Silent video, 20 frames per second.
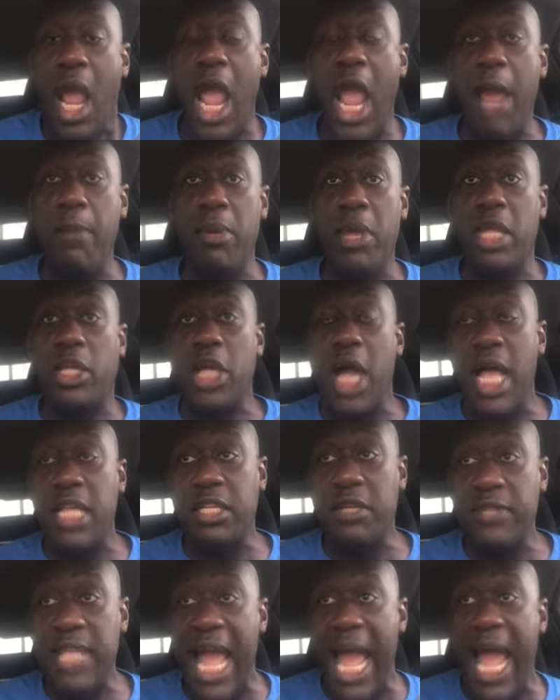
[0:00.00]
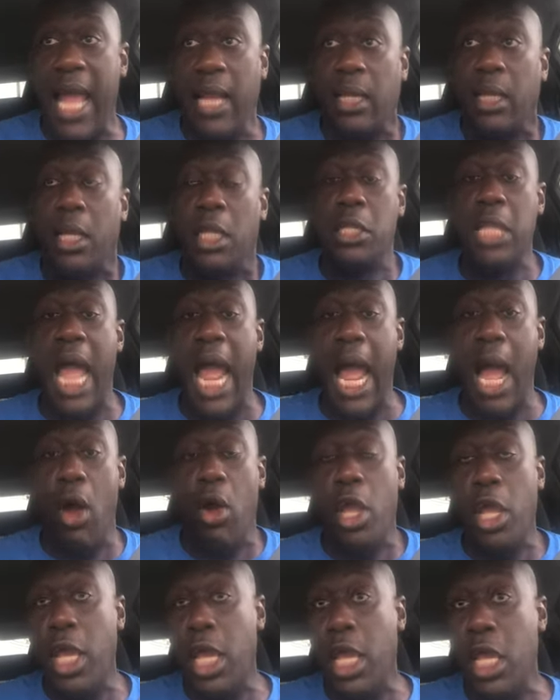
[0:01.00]
And because of that, now
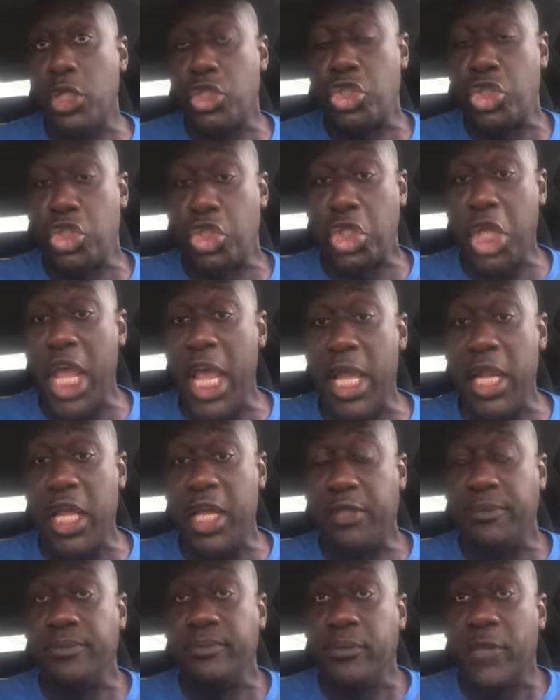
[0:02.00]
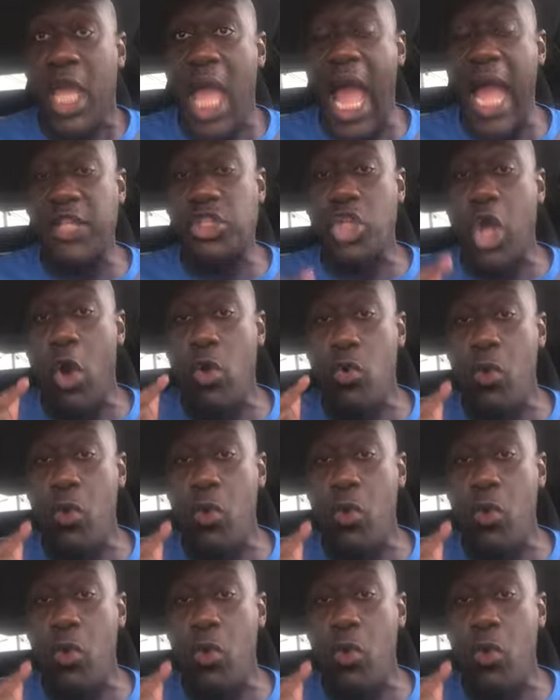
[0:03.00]
he is seated at the